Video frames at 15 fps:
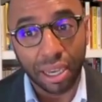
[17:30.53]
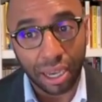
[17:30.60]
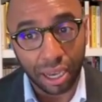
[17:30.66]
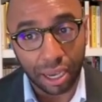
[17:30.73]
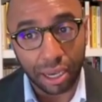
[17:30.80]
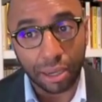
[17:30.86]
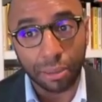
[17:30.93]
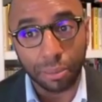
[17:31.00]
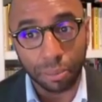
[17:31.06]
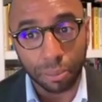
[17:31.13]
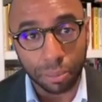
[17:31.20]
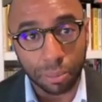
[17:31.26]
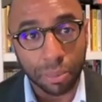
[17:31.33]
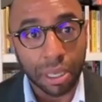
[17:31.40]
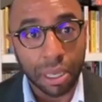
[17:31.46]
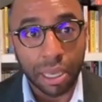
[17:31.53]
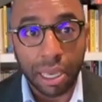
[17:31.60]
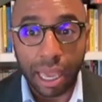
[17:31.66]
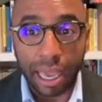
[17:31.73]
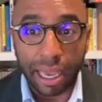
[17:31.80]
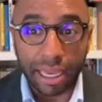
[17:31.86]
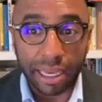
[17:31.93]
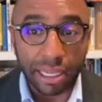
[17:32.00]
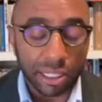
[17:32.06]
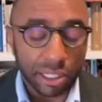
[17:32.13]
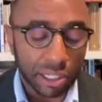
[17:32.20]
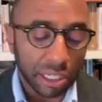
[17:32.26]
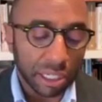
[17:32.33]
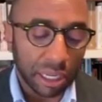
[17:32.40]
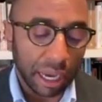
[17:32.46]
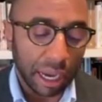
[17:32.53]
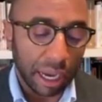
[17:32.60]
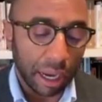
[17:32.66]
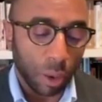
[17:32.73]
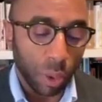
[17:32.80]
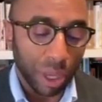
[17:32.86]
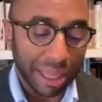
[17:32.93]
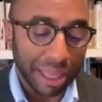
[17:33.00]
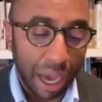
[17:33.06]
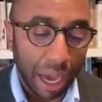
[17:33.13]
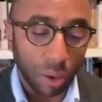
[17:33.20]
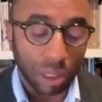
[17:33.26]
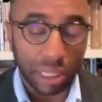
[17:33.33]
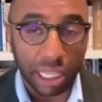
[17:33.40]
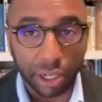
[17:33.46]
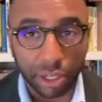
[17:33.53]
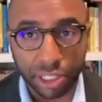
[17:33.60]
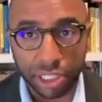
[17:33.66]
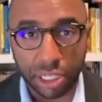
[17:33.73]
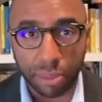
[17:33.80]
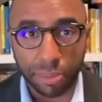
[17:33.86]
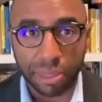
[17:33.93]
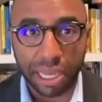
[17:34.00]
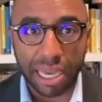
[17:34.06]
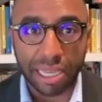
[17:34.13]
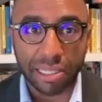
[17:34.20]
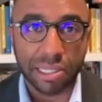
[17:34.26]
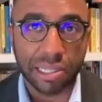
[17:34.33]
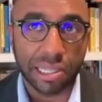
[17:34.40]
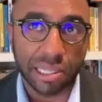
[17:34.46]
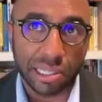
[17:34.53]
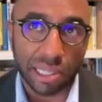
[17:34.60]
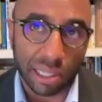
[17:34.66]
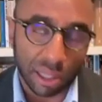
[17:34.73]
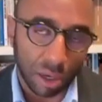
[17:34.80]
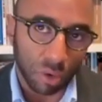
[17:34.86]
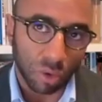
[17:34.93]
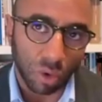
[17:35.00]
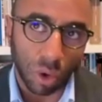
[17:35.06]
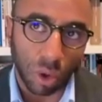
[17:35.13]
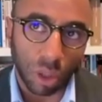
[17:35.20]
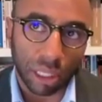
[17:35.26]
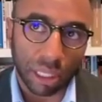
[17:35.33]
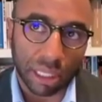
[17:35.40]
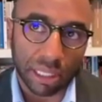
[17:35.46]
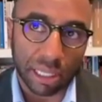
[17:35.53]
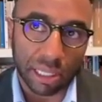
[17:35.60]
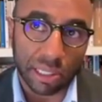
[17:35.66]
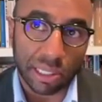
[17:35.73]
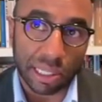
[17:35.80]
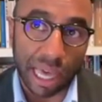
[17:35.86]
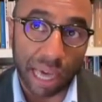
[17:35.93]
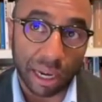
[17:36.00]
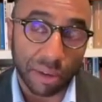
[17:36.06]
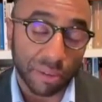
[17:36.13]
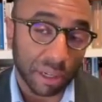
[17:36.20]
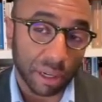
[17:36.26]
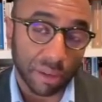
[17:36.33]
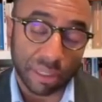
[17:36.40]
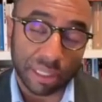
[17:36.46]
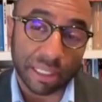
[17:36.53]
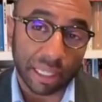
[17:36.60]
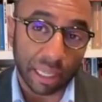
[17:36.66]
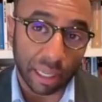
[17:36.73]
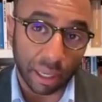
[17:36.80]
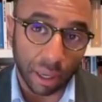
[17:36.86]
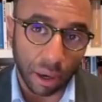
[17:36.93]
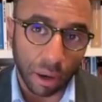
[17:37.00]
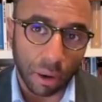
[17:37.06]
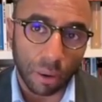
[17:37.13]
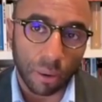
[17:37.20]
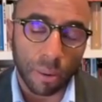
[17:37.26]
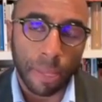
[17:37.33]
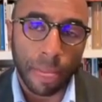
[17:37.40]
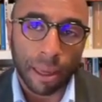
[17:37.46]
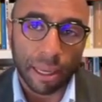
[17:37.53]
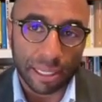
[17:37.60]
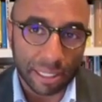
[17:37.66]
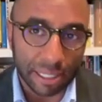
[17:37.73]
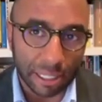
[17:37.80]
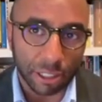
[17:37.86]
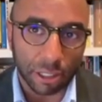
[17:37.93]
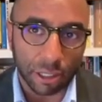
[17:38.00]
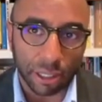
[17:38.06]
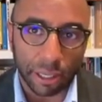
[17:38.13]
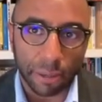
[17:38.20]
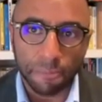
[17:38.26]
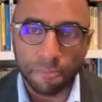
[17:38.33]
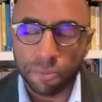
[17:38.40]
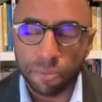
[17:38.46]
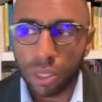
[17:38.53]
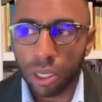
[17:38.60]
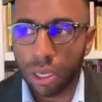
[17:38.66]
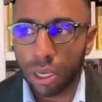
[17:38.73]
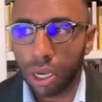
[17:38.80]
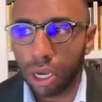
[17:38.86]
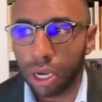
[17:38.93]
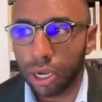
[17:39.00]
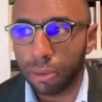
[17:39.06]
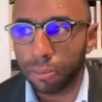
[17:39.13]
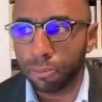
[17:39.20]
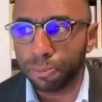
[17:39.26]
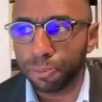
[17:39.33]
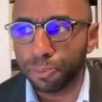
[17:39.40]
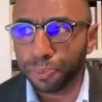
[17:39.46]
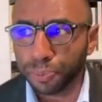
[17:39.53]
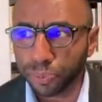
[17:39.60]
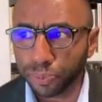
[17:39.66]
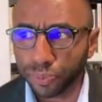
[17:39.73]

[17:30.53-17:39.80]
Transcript: Um, and uh, without leadership that sees that their role is that of a, of a CEO, essentially, um,